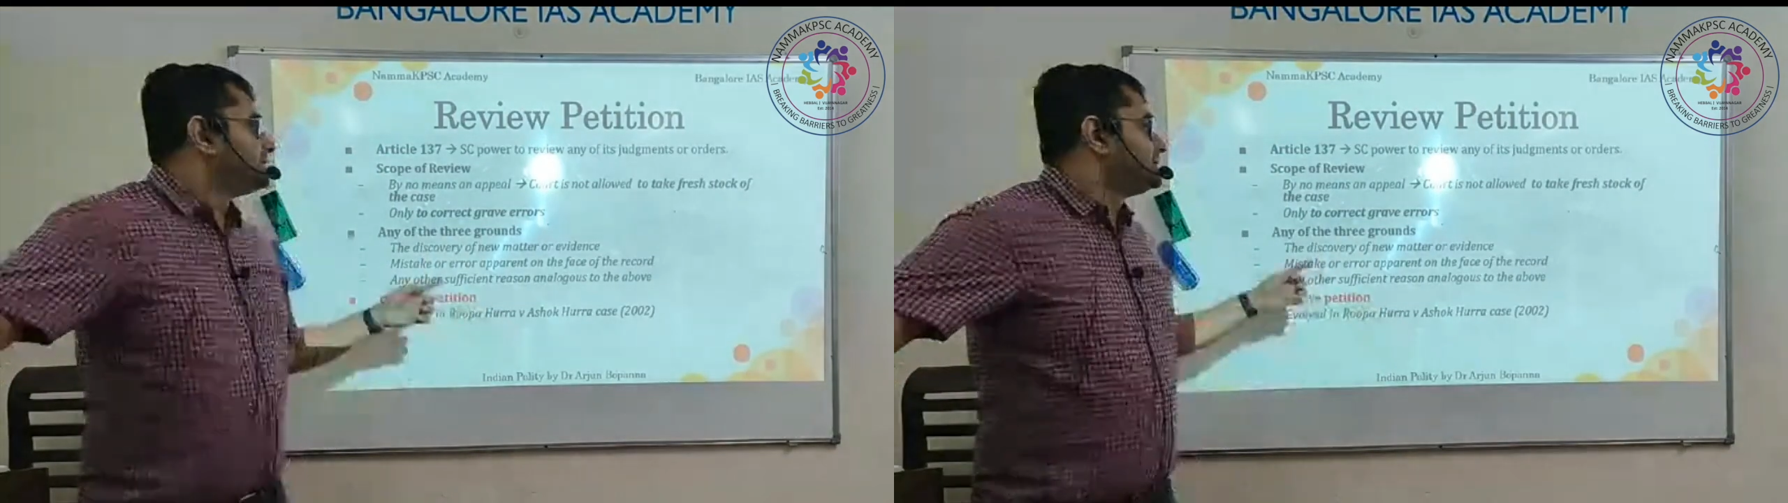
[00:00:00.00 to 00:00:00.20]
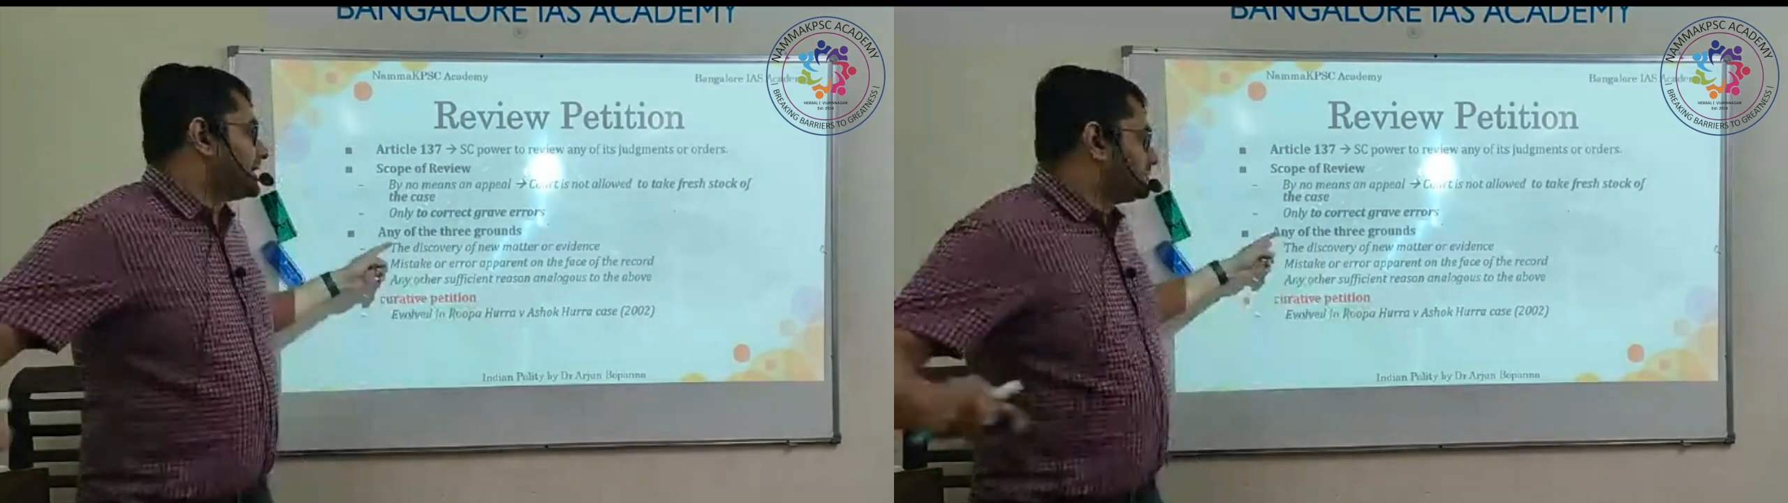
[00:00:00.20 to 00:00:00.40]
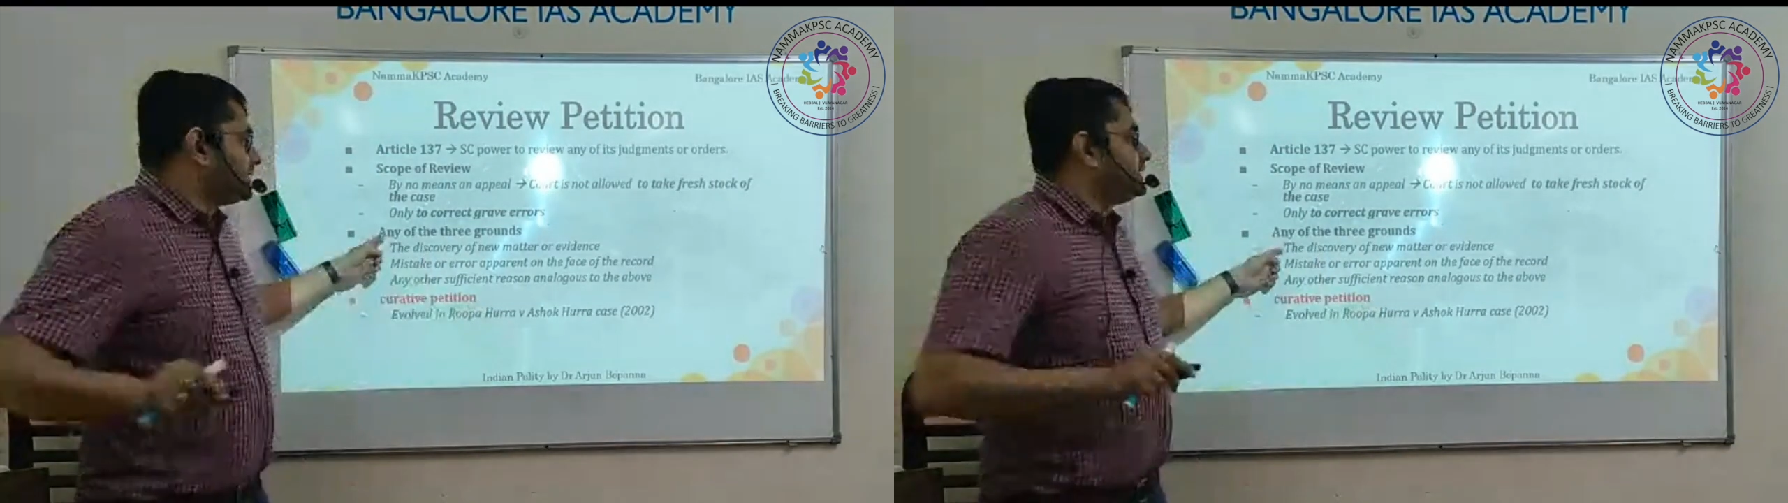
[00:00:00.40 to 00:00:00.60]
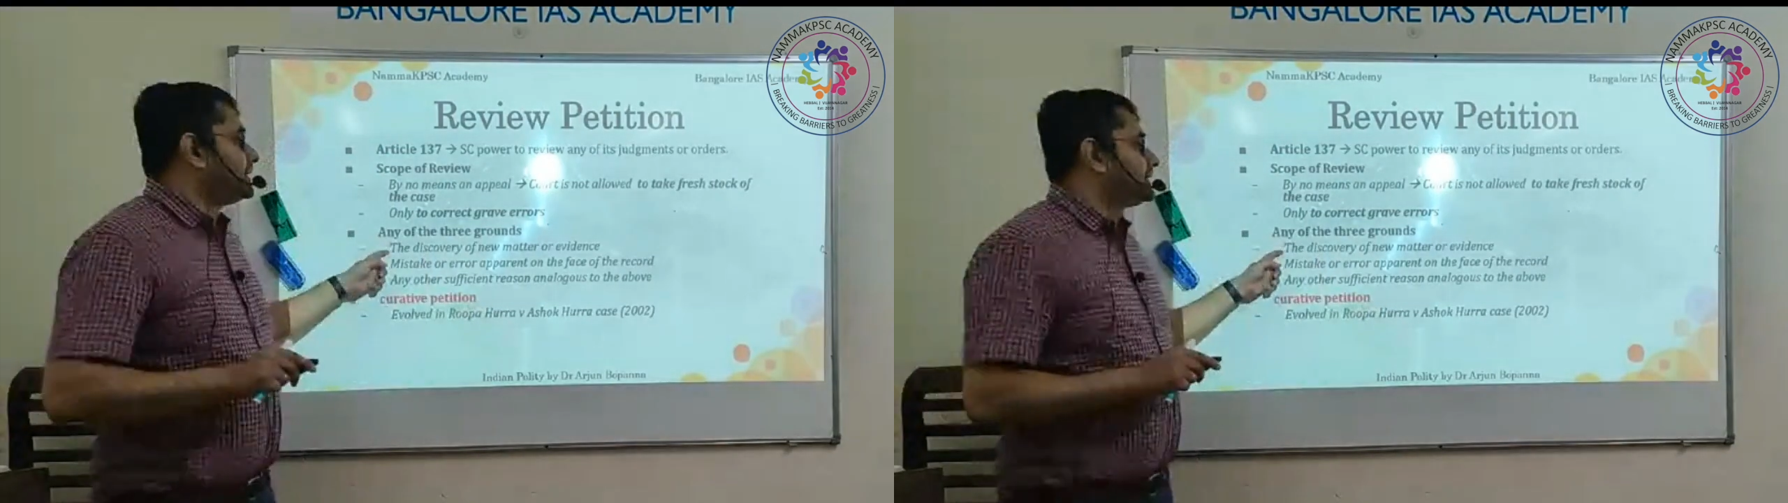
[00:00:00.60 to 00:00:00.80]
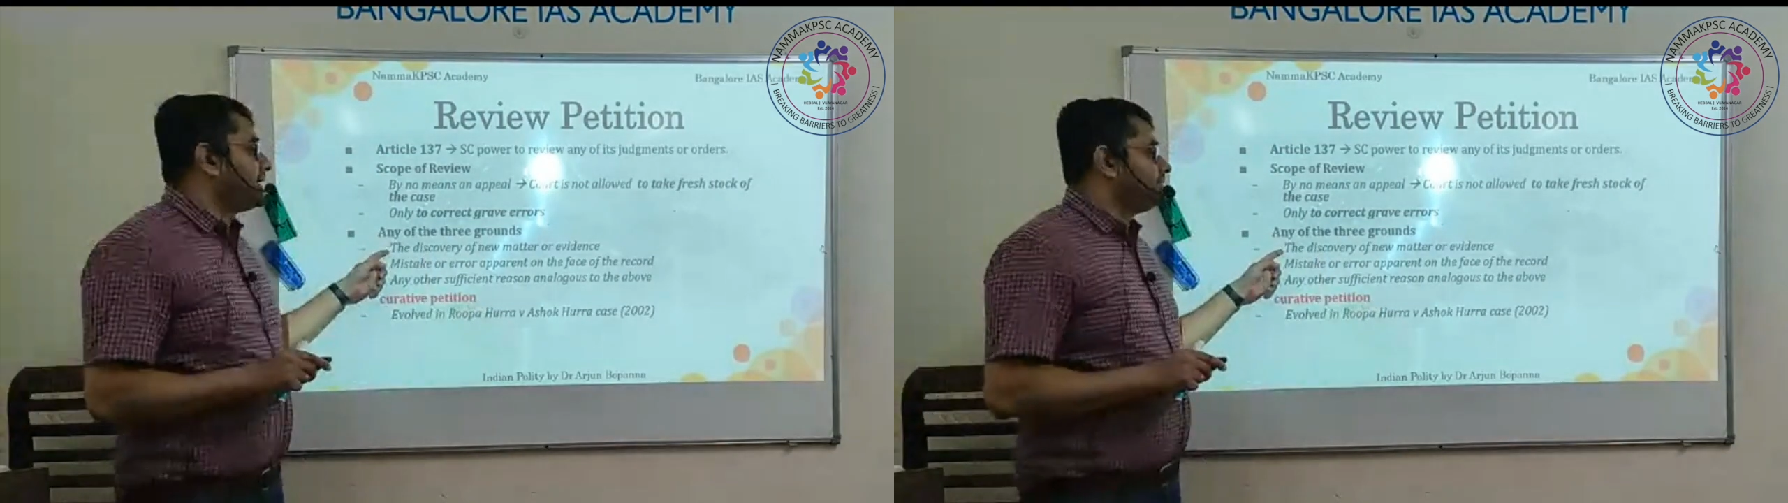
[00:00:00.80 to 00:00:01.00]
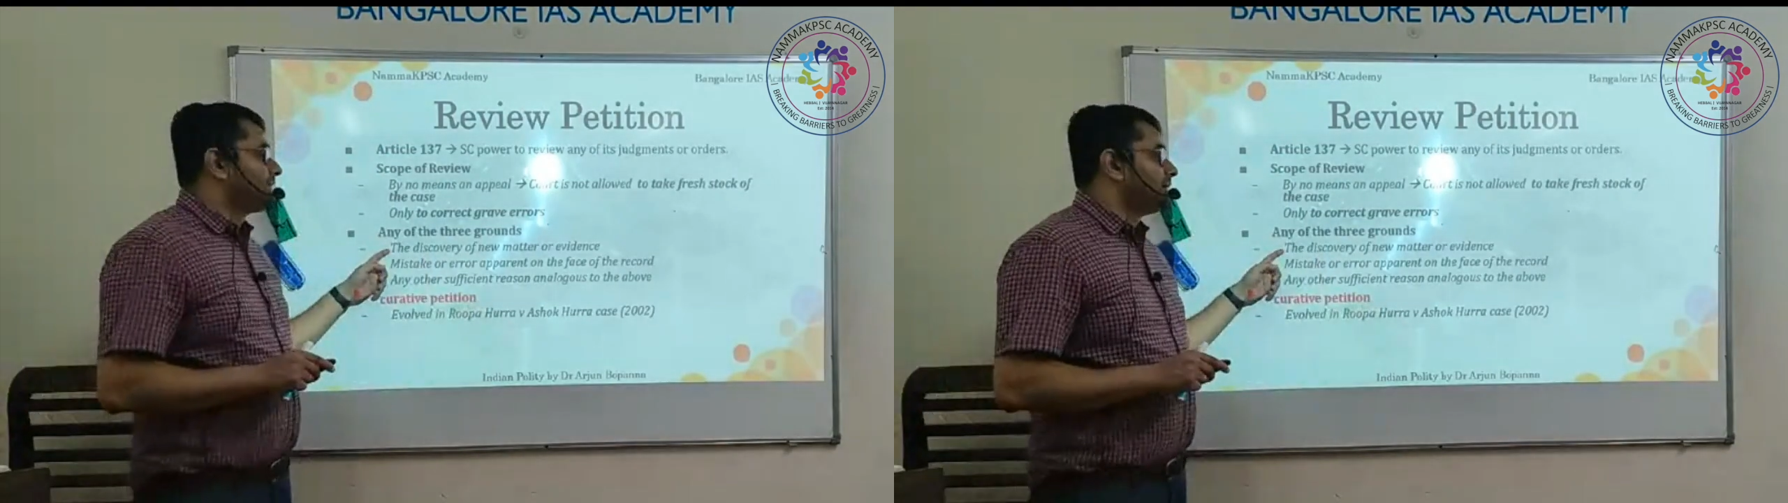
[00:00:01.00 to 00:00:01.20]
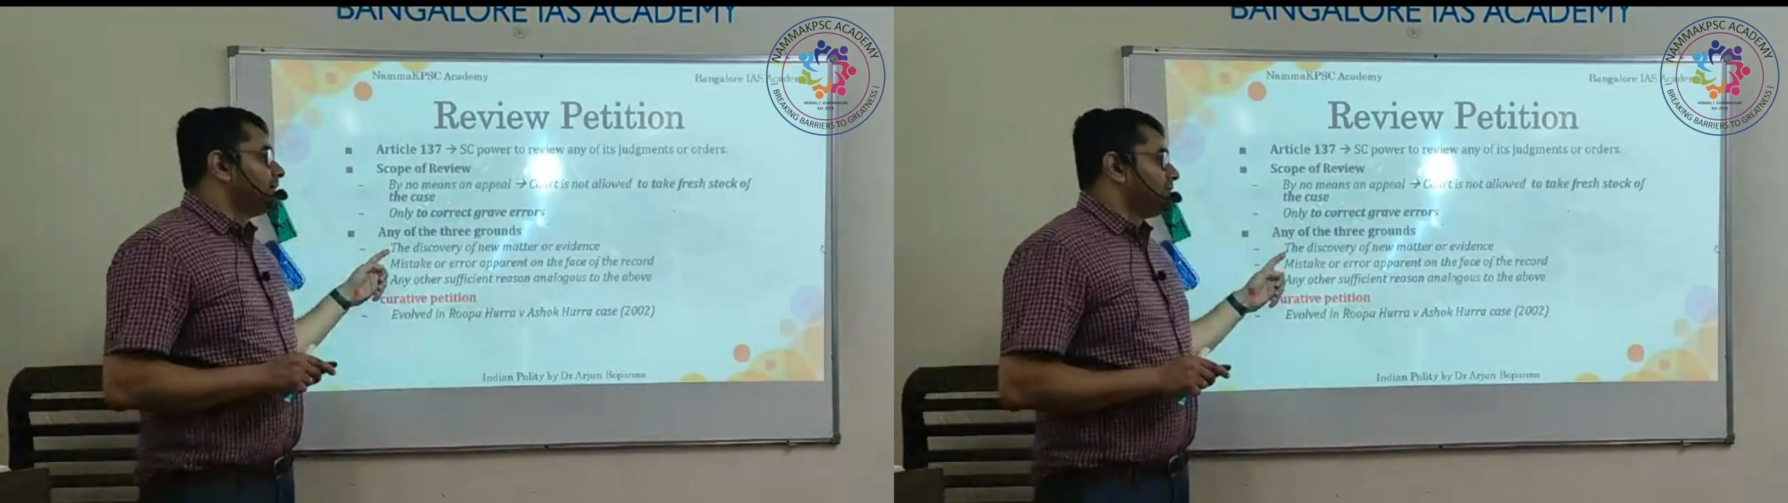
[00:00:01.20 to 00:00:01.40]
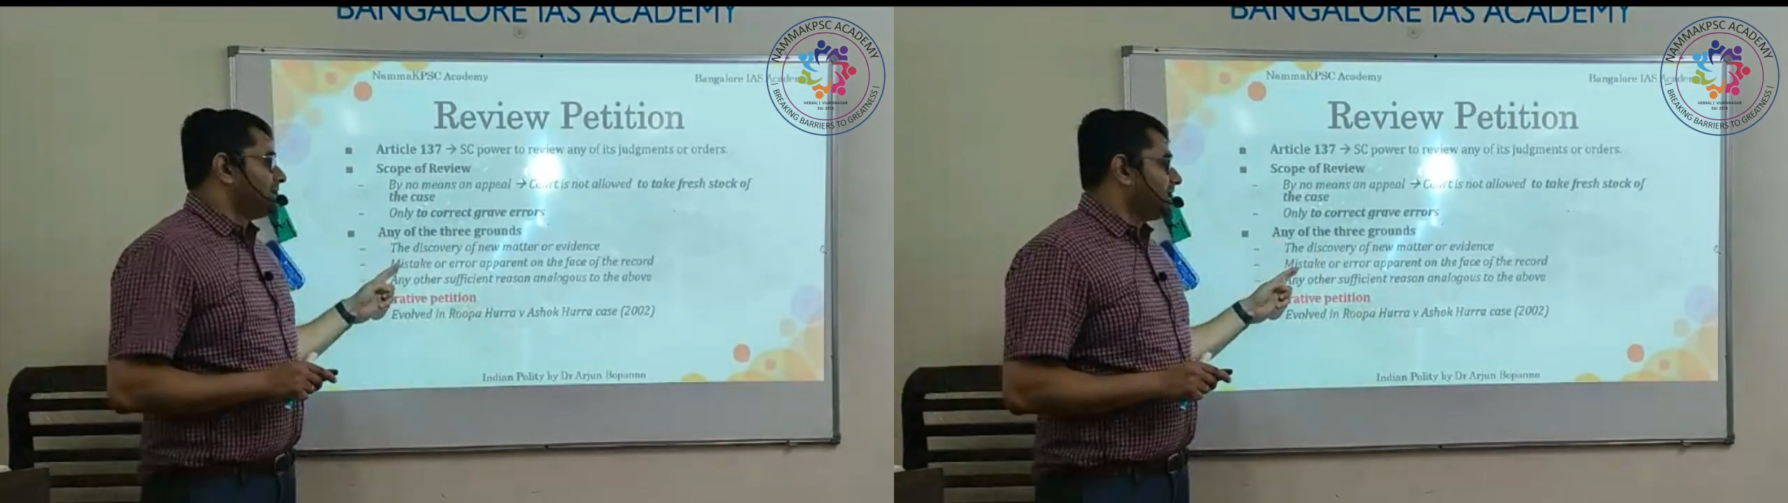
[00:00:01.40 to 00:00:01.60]
that time
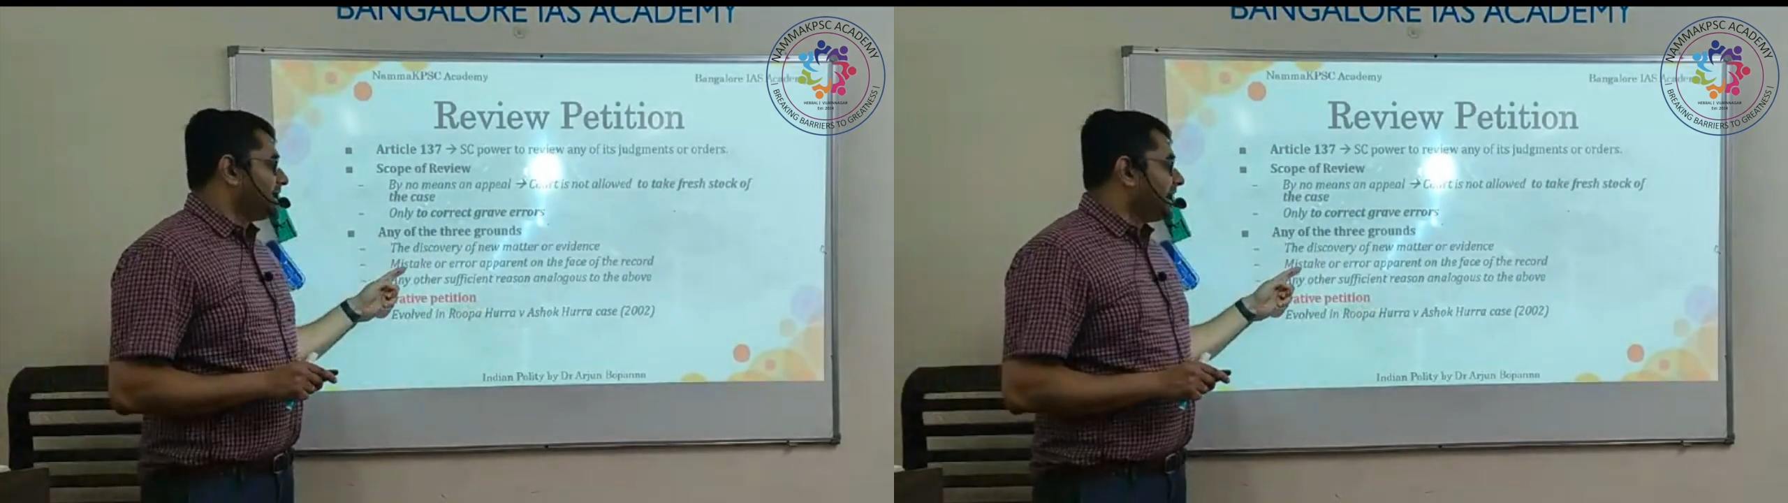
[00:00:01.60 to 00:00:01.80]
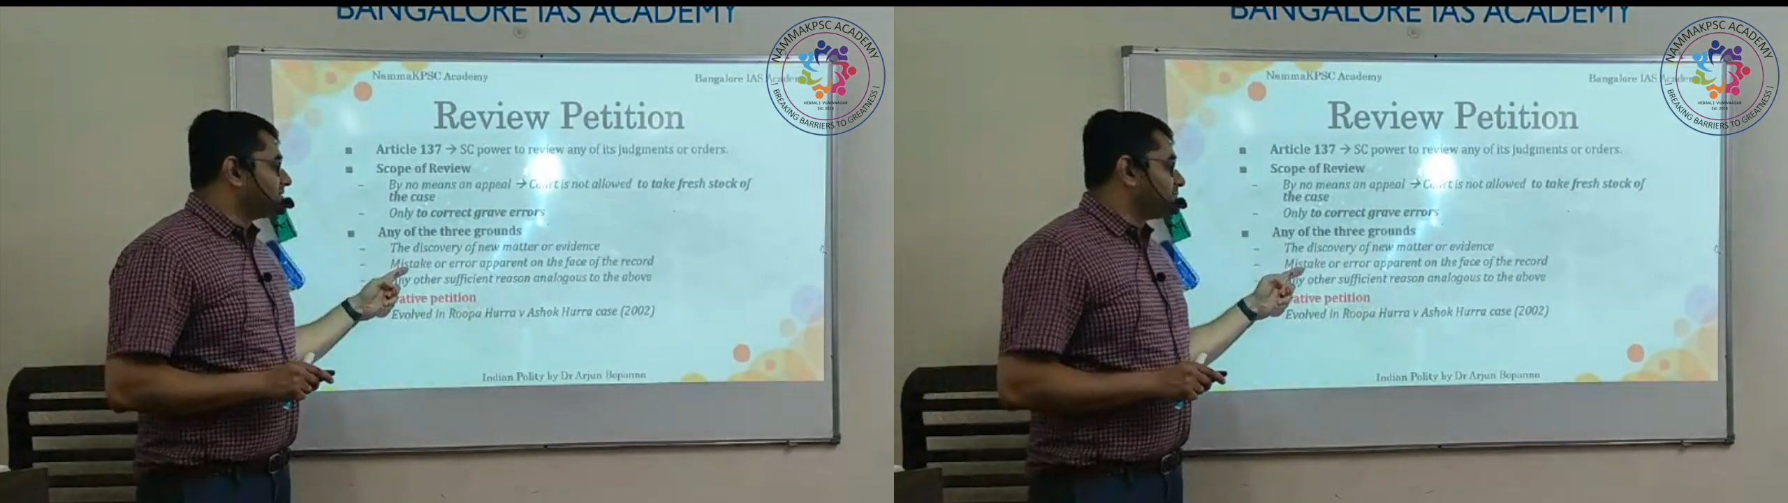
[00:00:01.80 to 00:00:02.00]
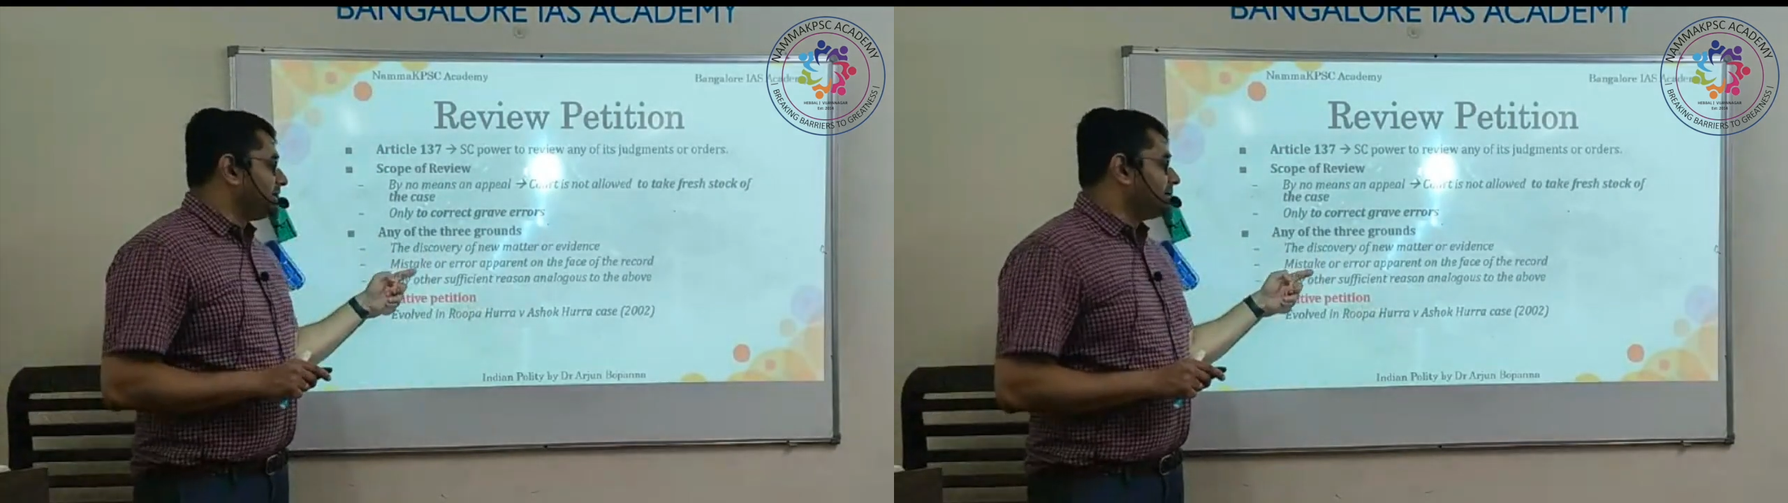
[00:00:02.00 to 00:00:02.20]
when there has been